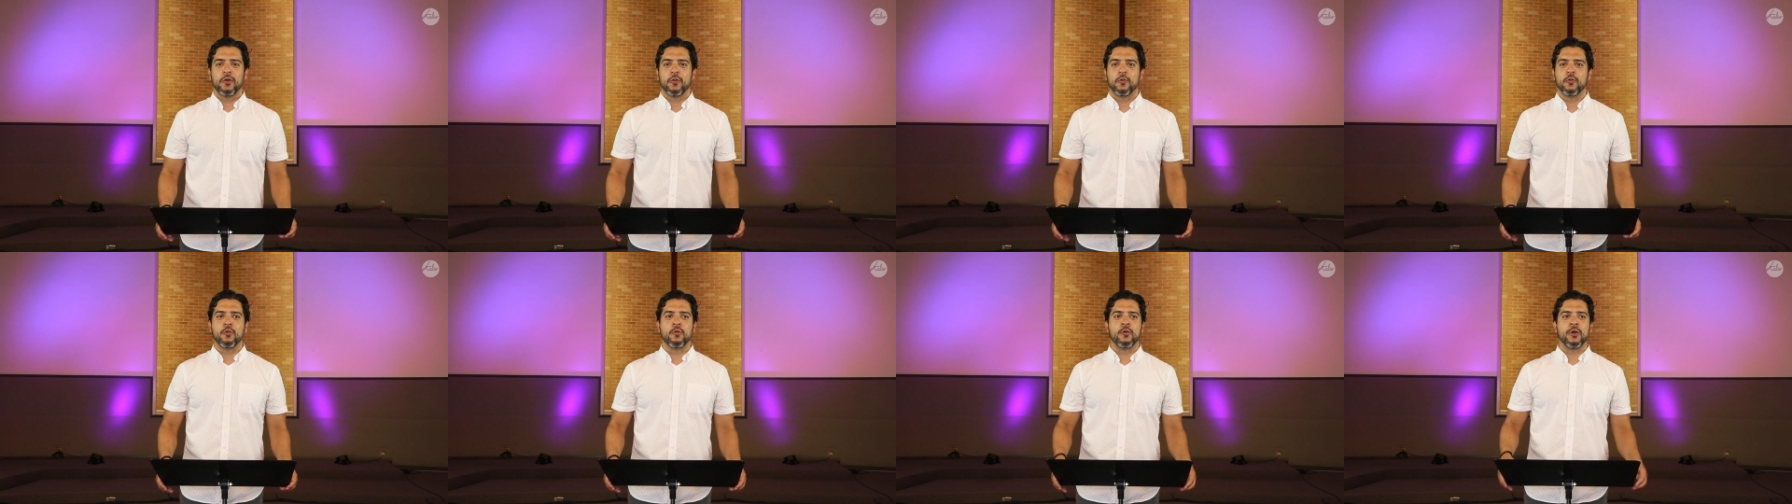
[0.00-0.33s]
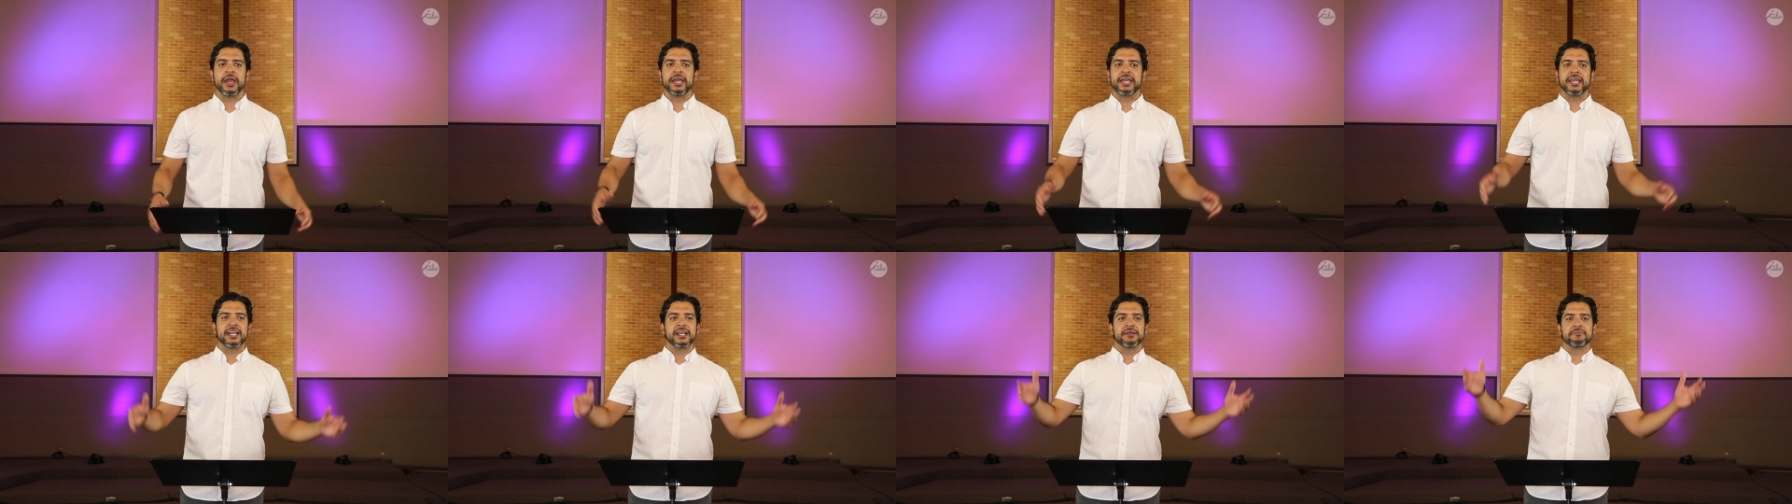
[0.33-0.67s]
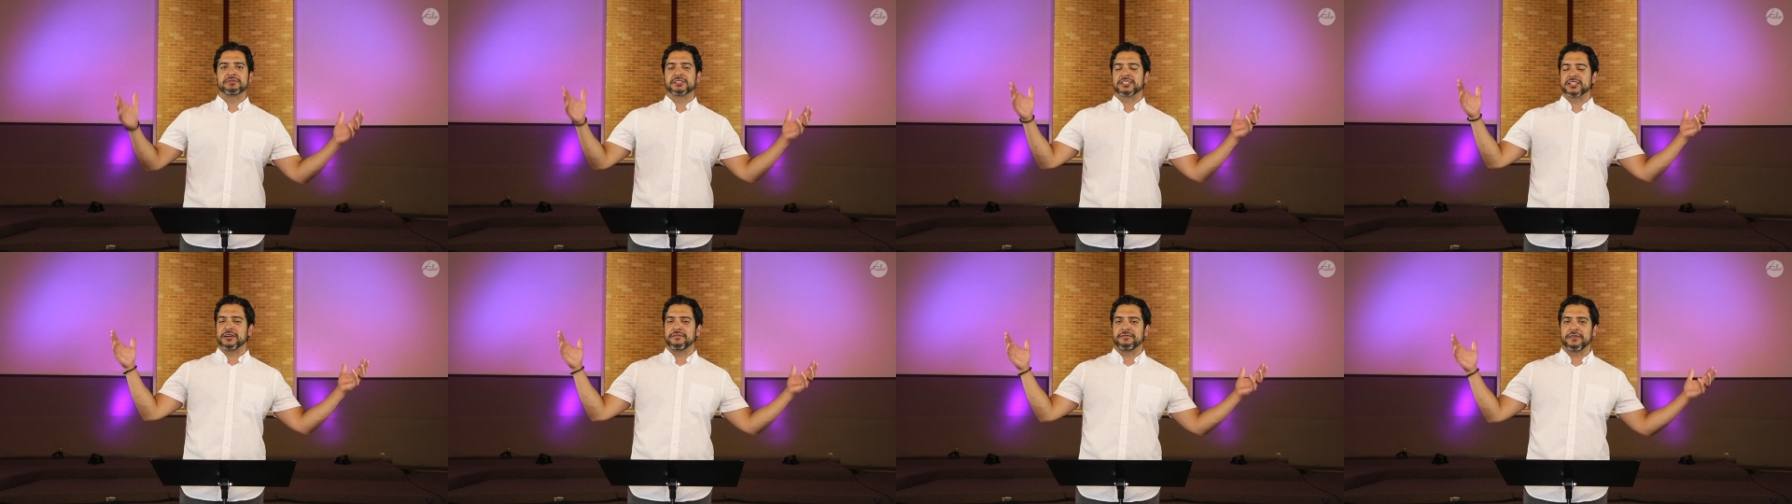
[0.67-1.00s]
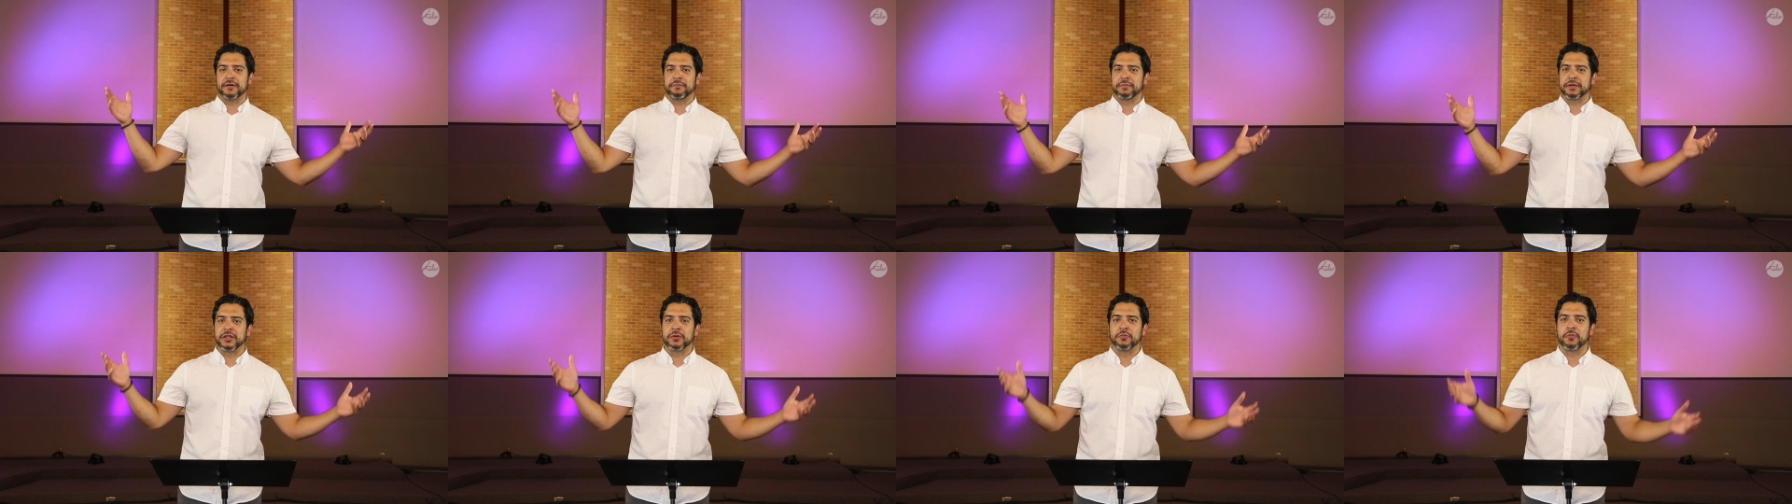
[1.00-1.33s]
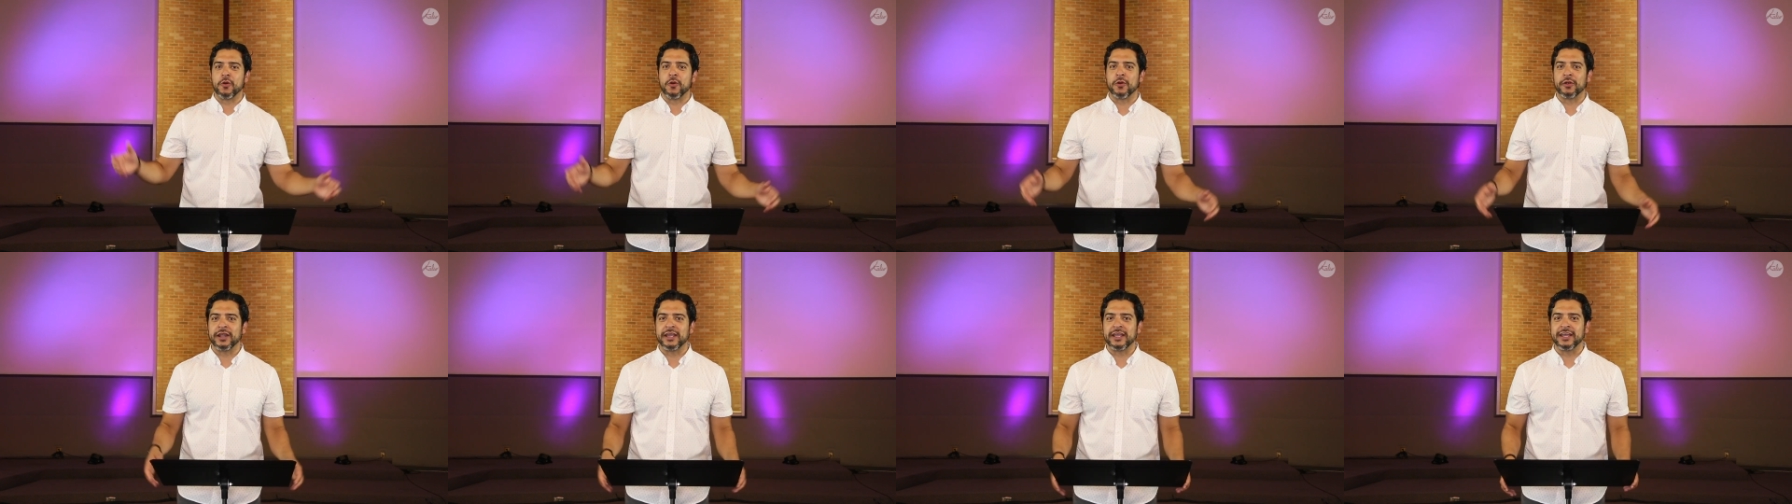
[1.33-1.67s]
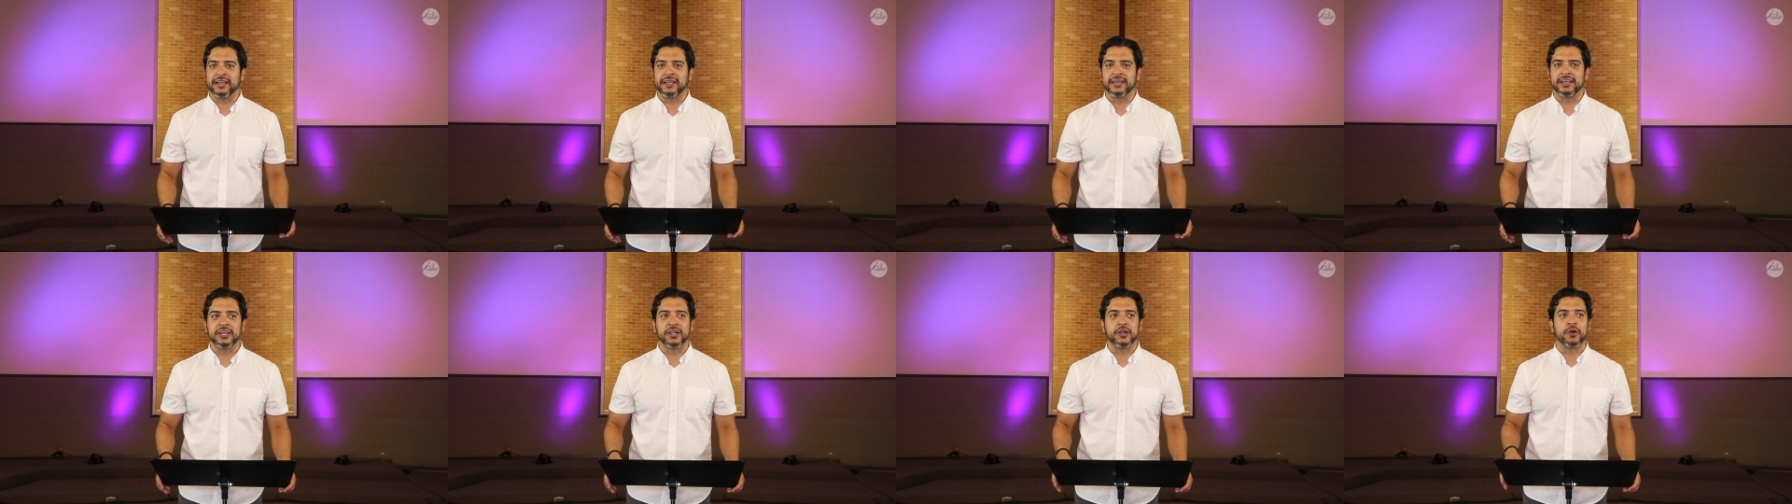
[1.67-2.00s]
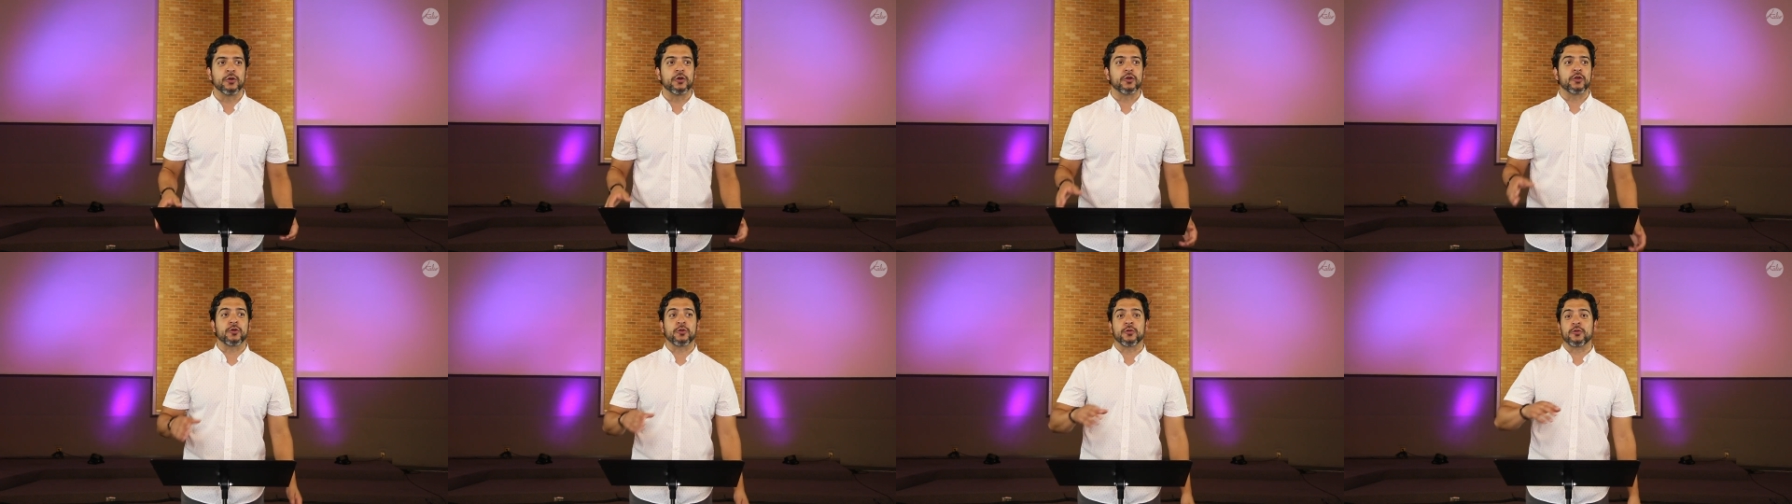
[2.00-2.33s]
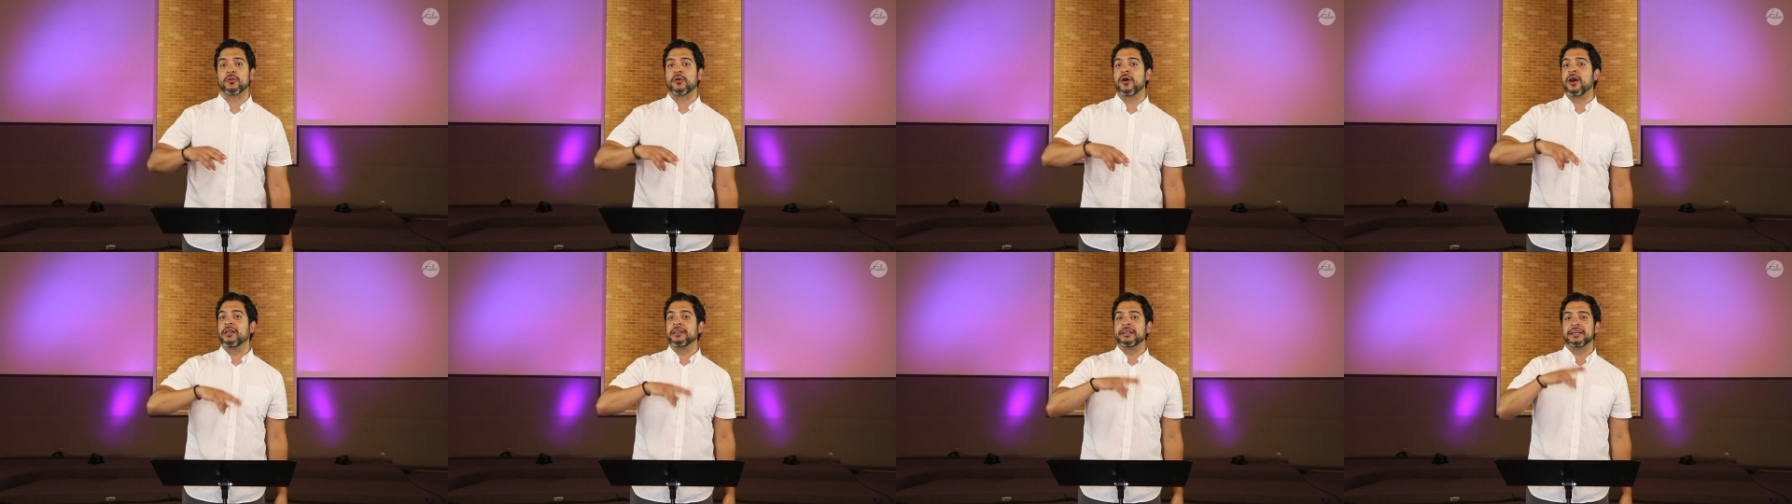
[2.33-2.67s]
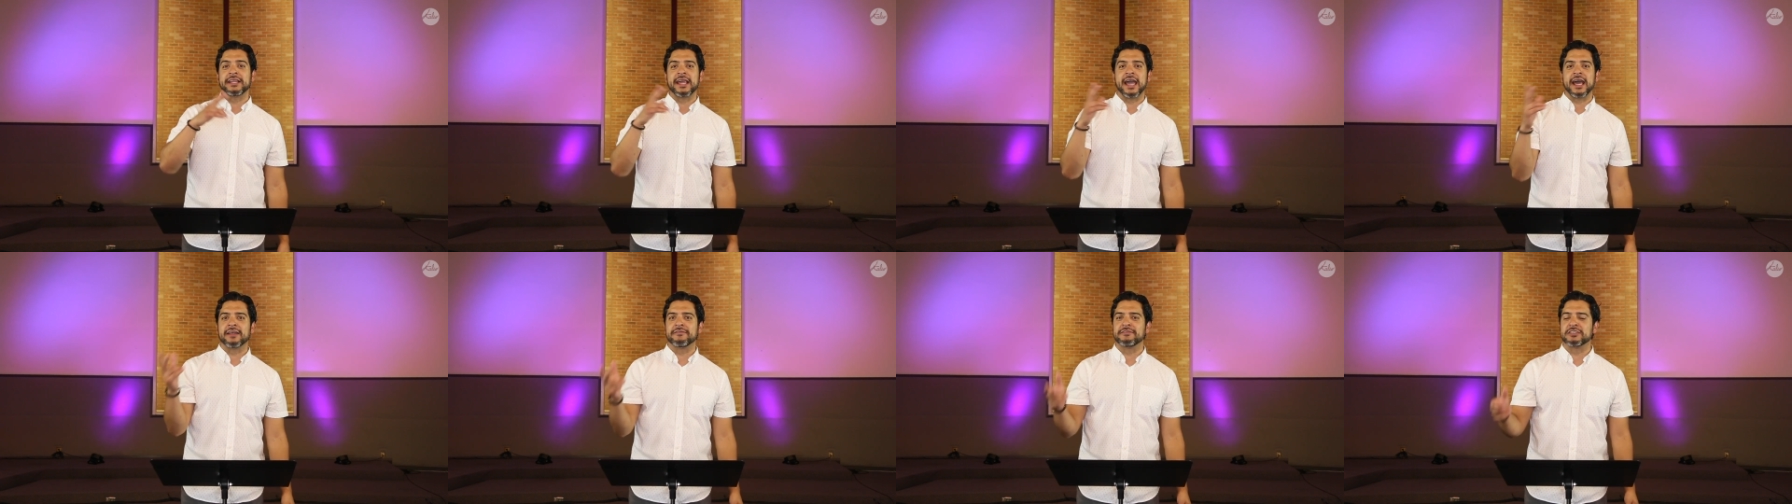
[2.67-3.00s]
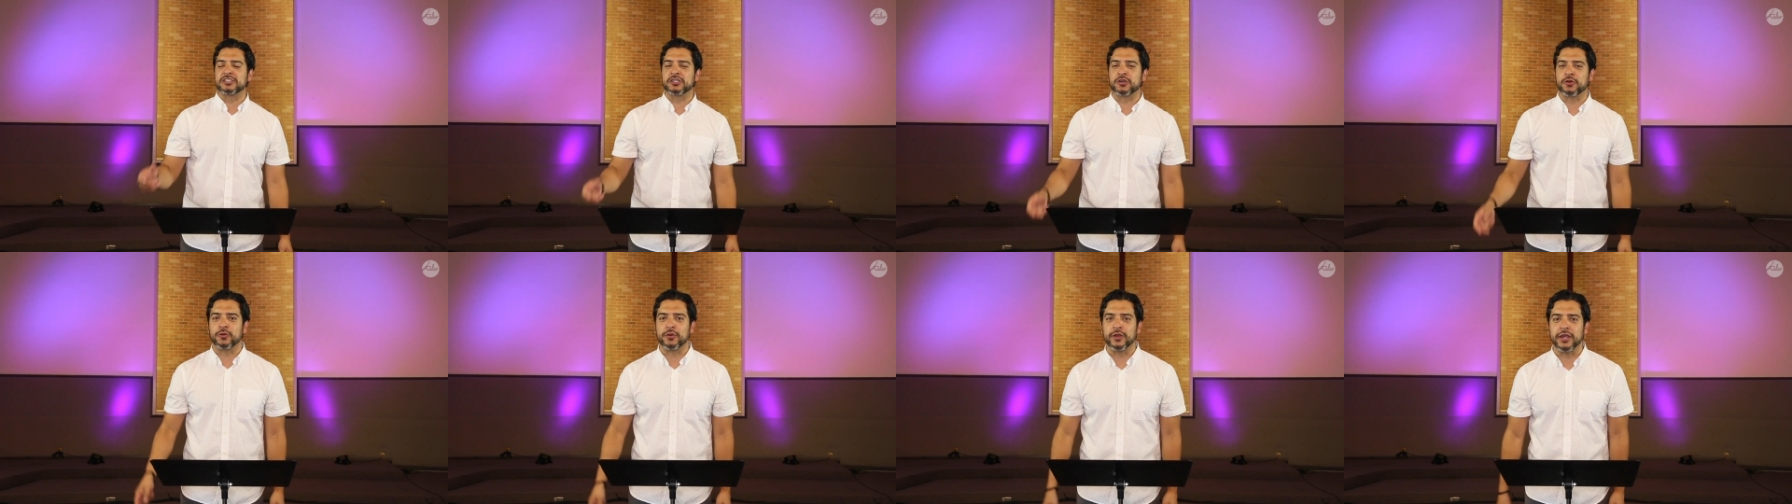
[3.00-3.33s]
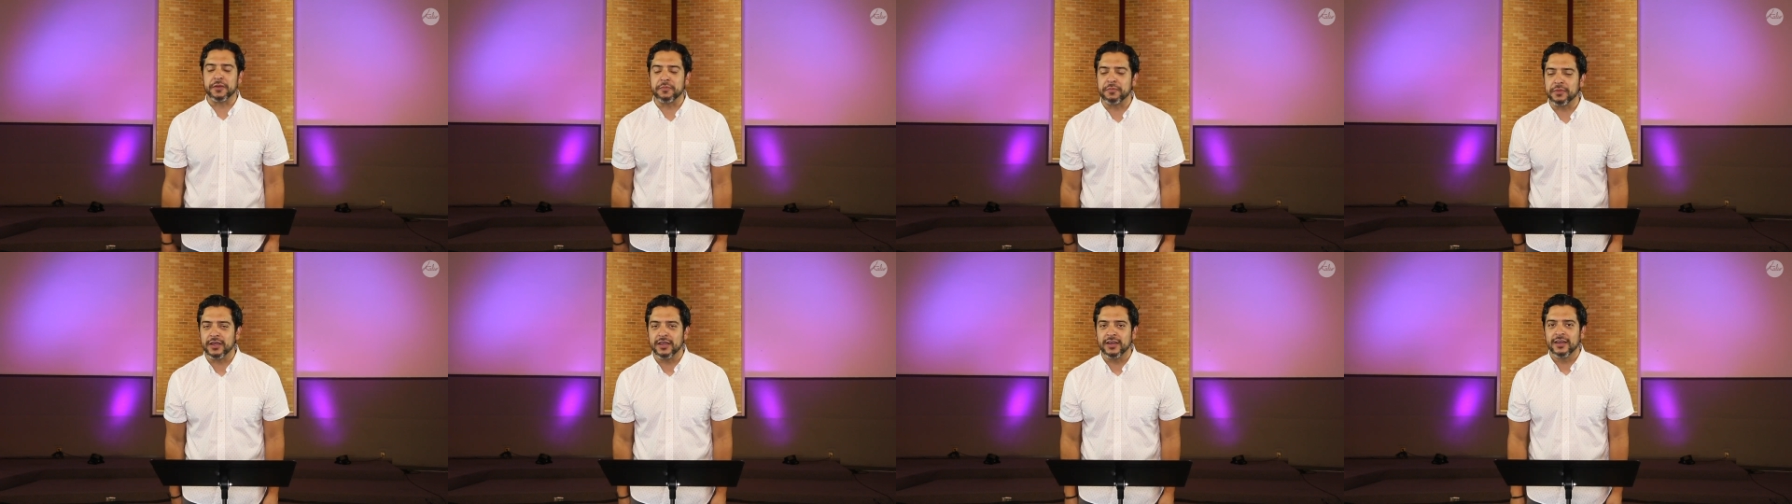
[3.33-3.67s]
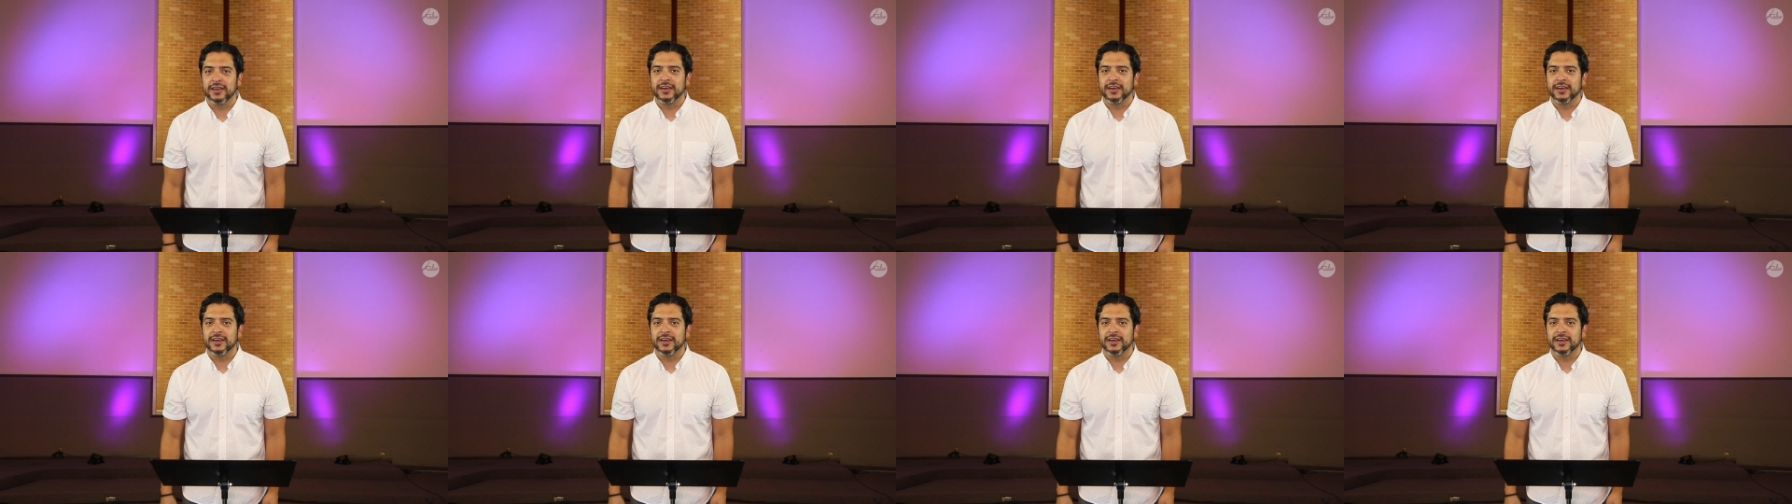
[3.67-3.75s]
waking himself up in the morning, you know, crawling out of his crib.